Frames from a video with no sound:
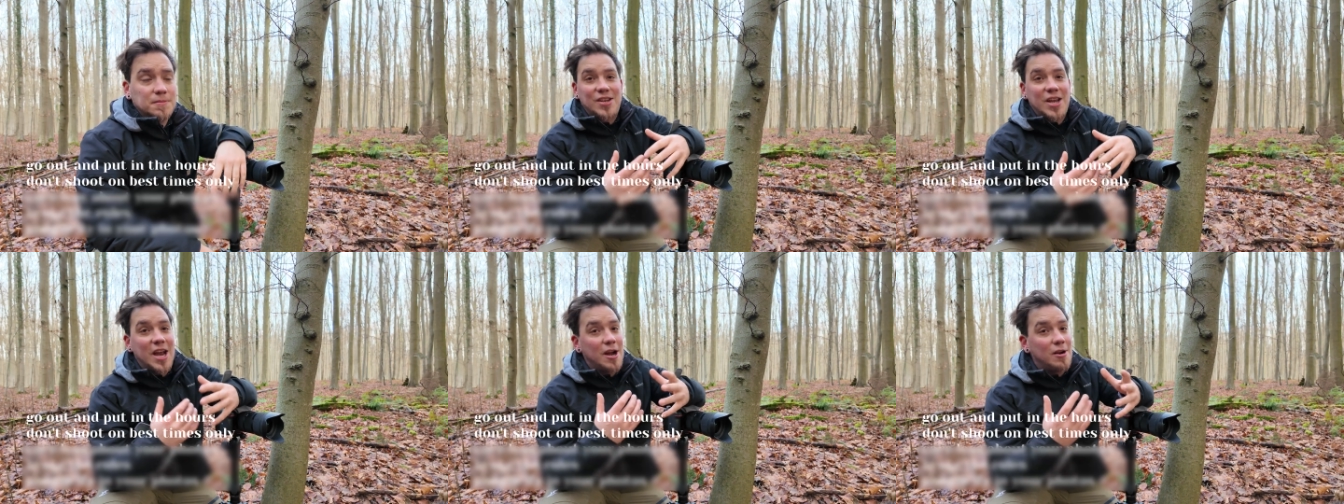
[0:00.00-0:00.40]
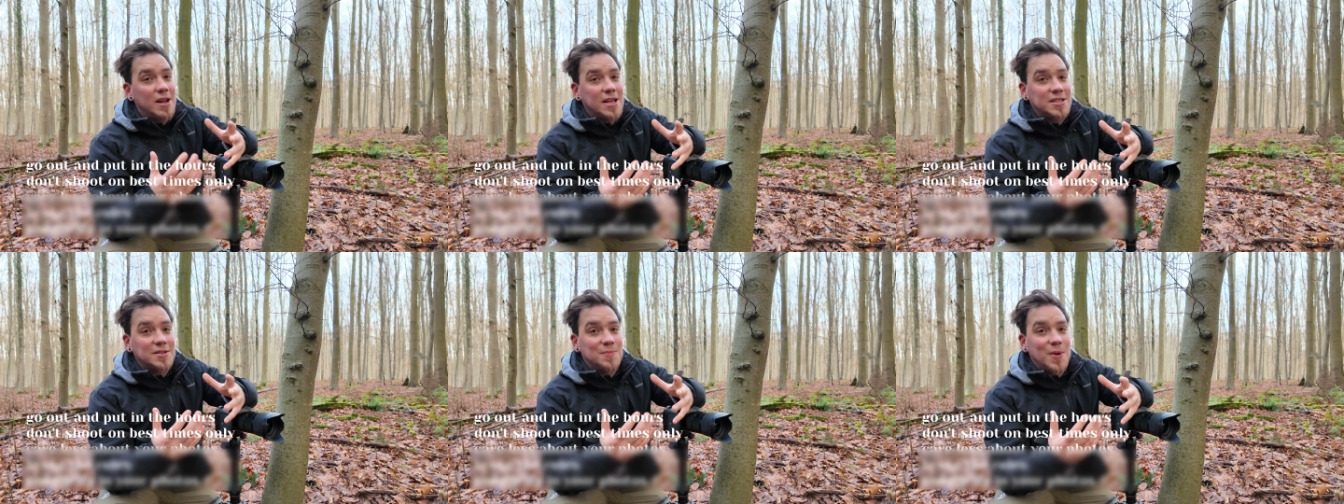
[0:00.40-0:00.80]
Care
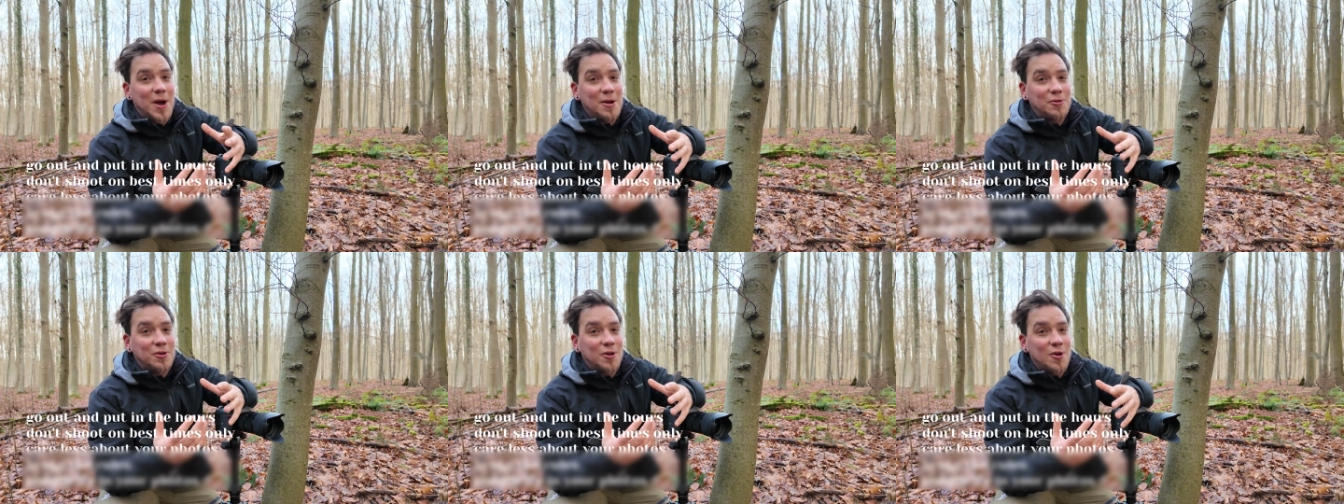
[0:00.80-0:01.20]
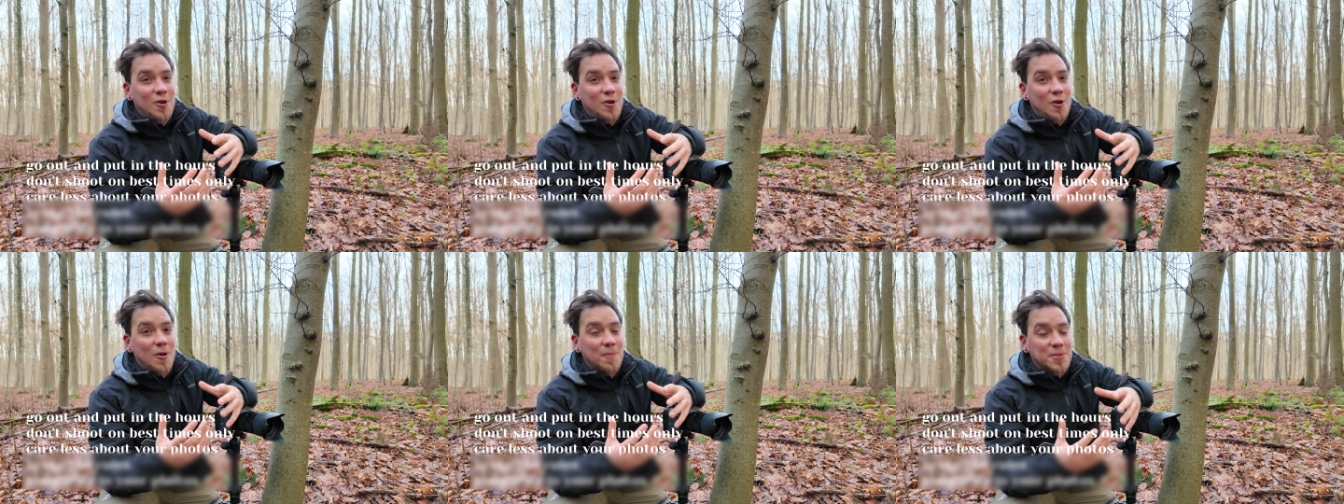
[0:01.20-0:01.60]
less about your
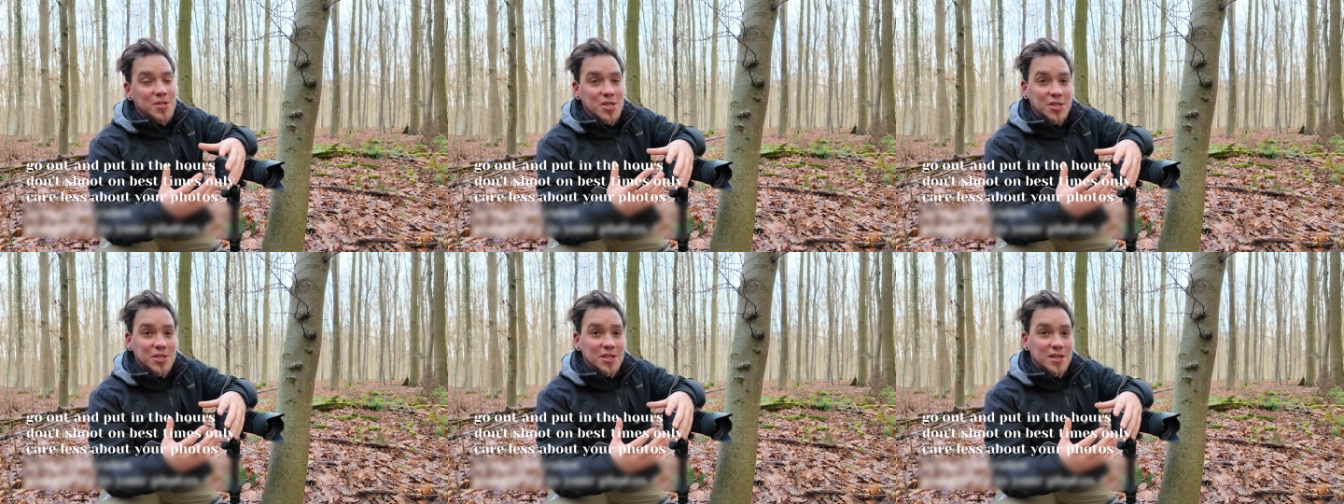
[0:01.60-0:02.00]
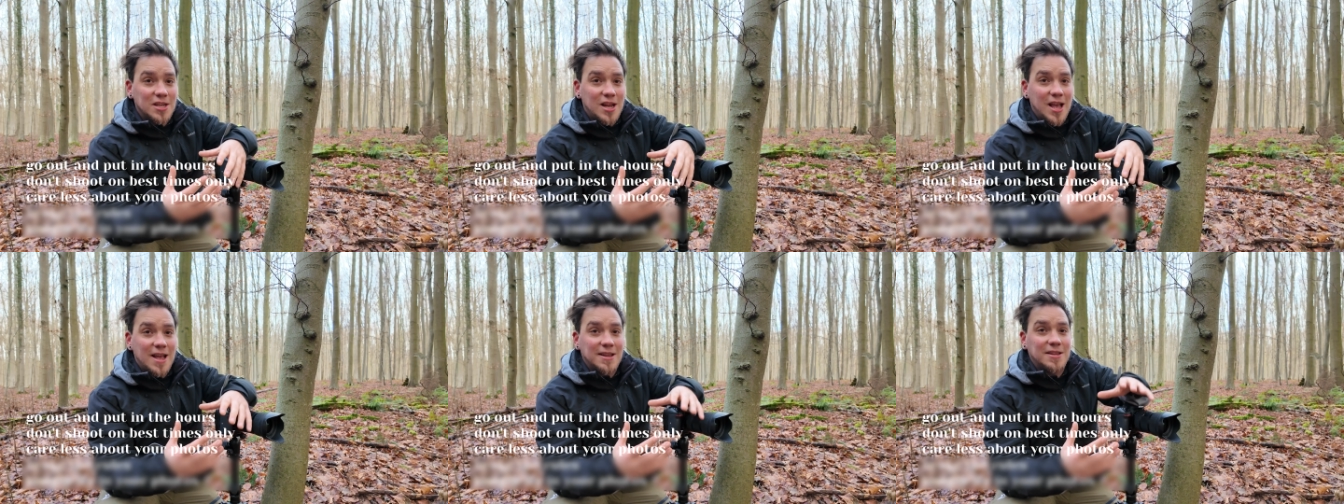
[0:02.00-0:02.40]

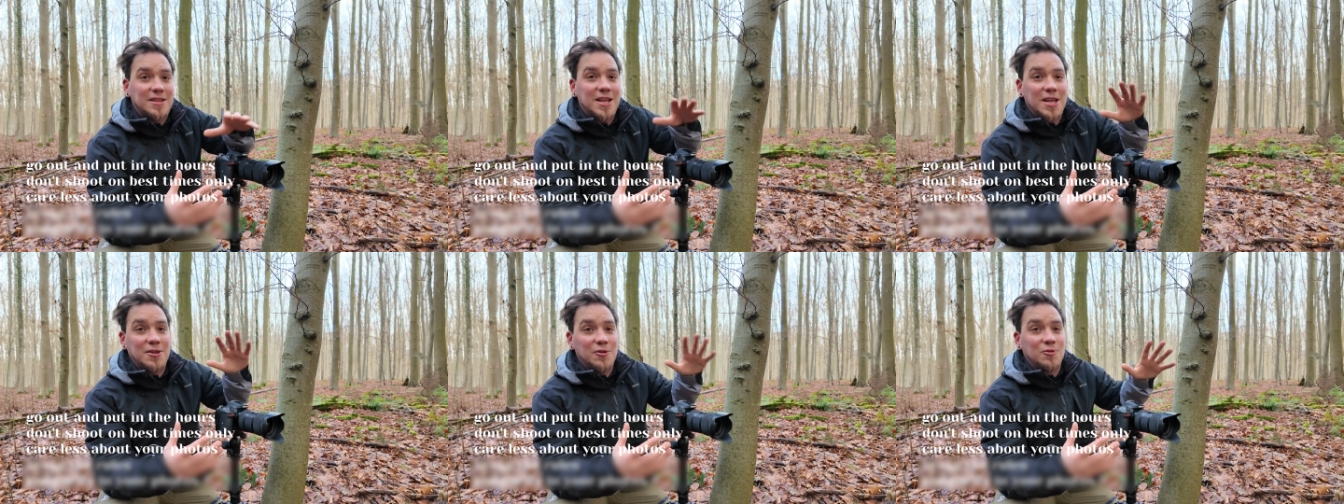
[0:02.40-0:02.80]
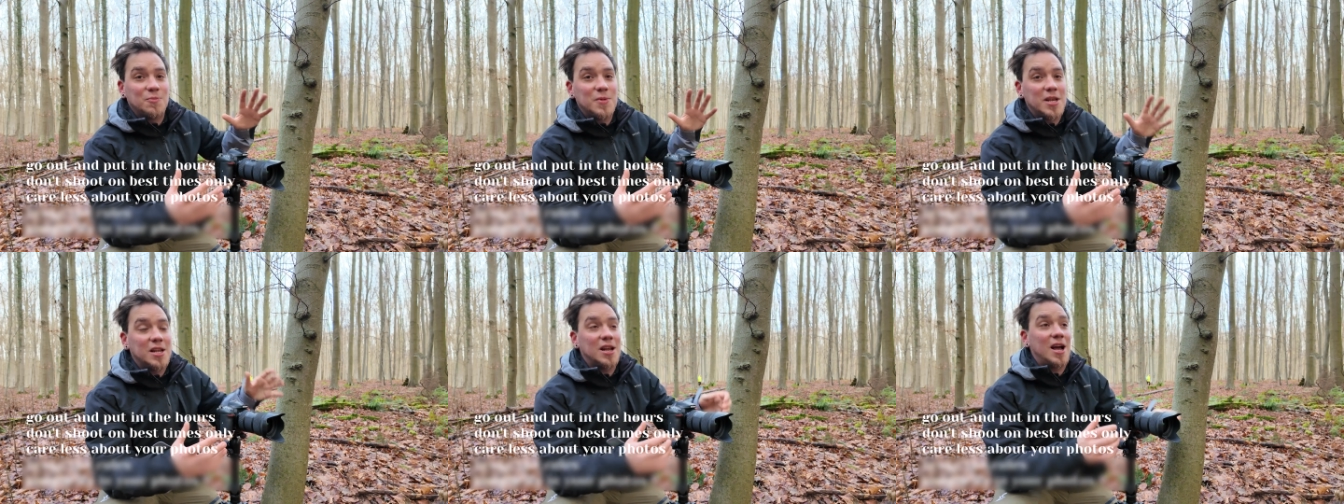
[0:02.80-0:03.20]
composition, and I don't
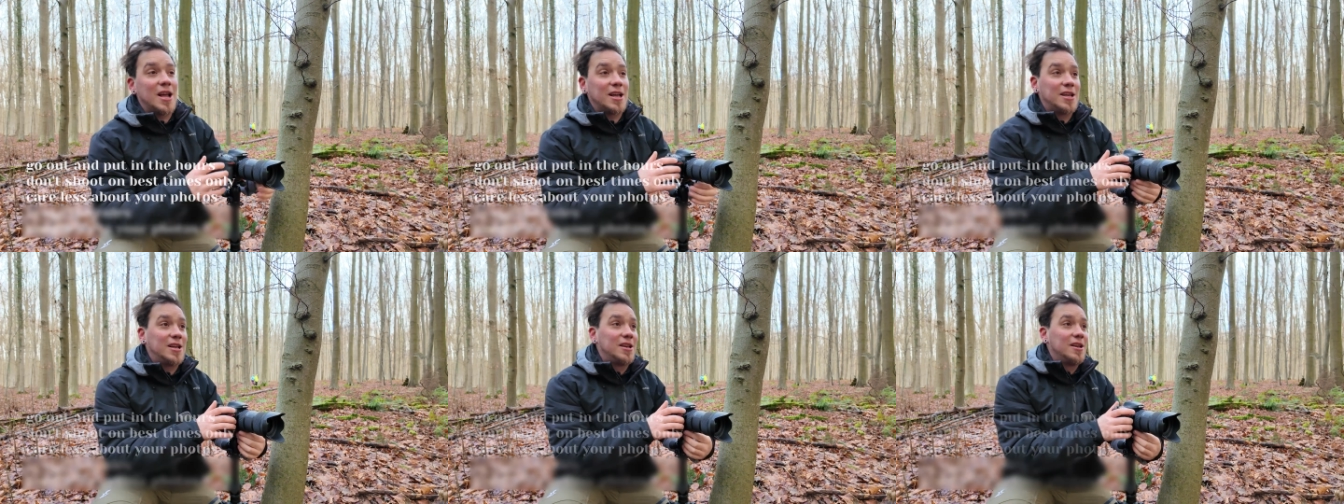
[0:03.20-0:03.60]
mean like